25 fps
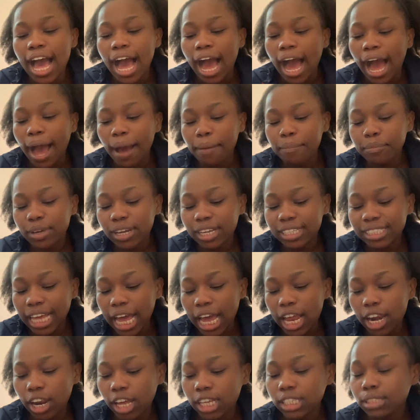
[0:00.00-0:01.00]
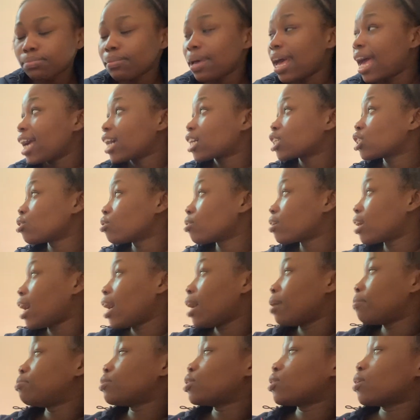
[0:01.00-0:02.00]
Because I lost my actual
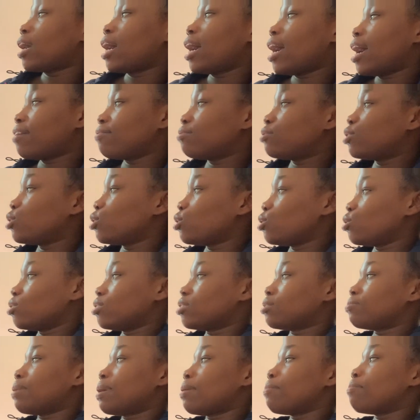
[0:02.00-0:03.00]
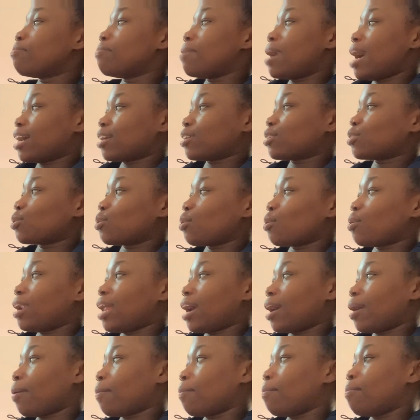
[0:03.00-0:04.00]
cup, so I have to use my actual
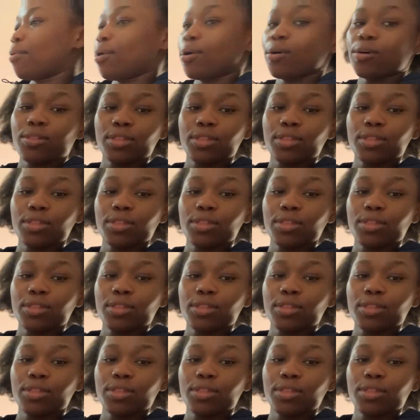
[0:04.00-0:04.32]
like bowl